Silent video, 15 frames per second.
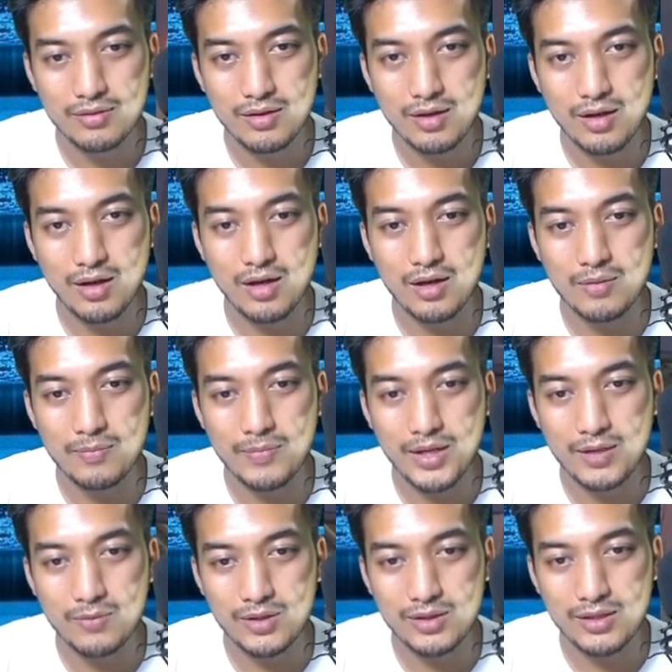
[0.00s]
Oh
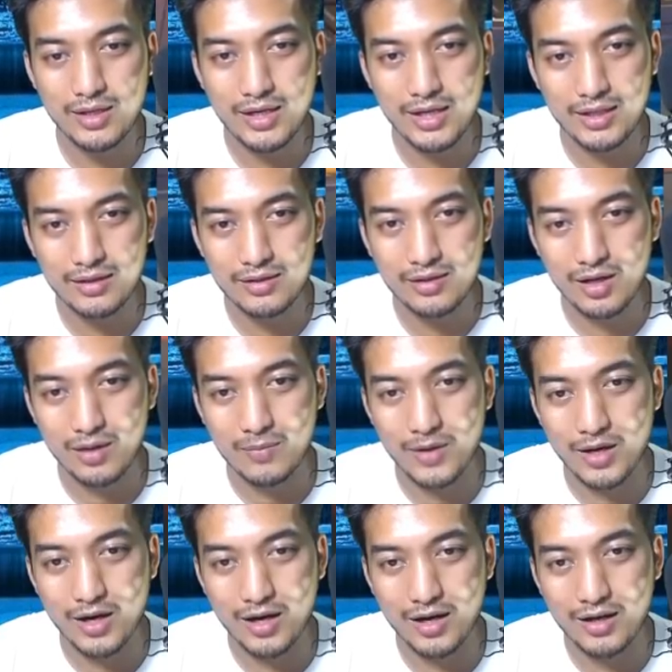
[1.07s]
man, what the hell? come
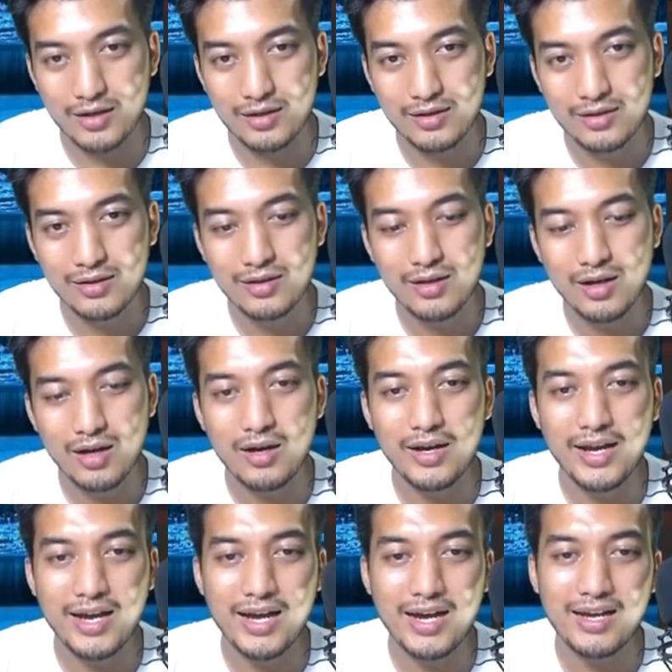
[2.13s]
on. Oh
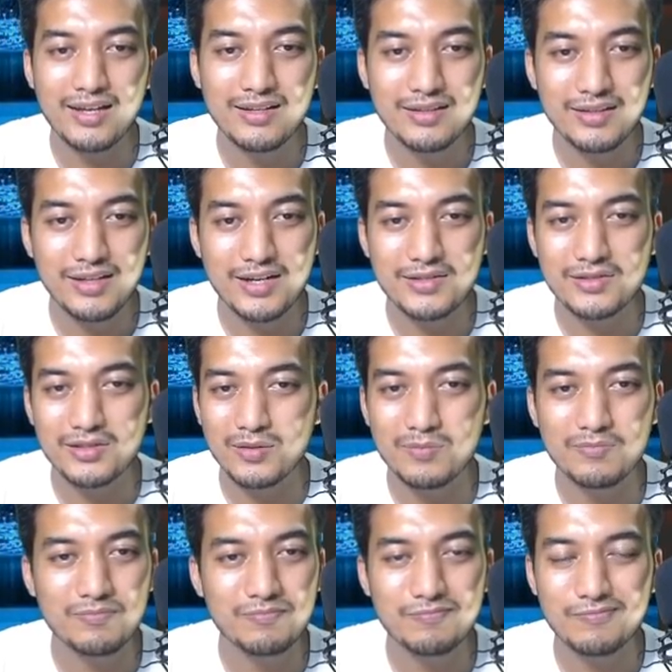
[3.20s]
yeah, there's
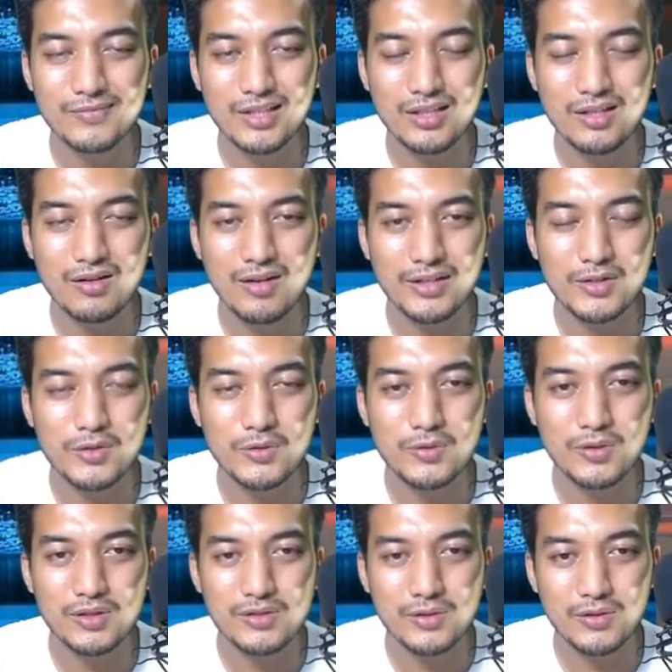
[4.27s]
some you know like
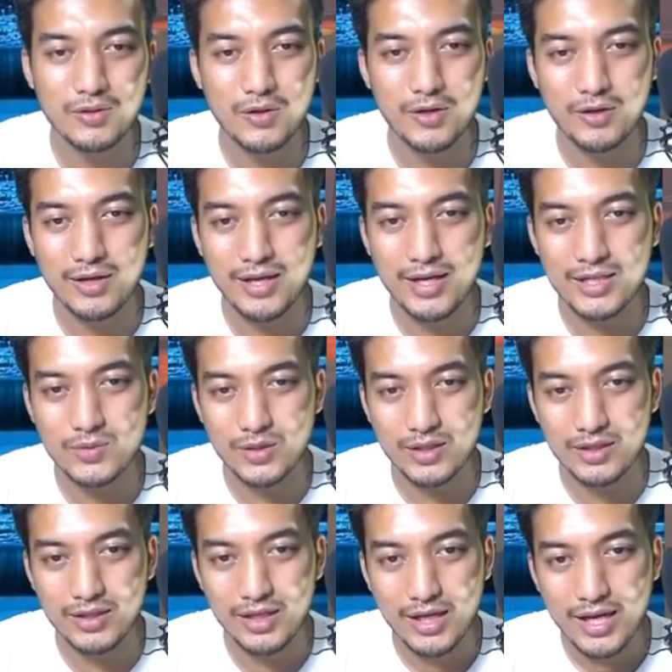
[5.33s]
tutorials on going on as
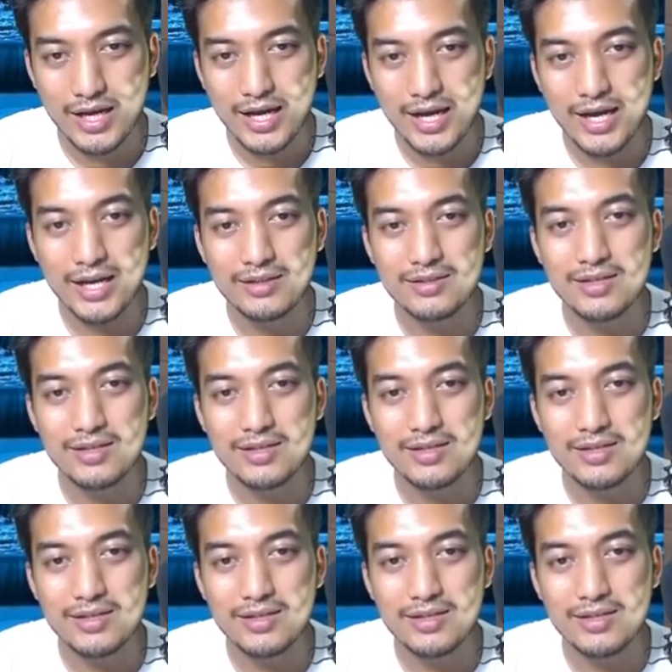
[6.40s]
well. And these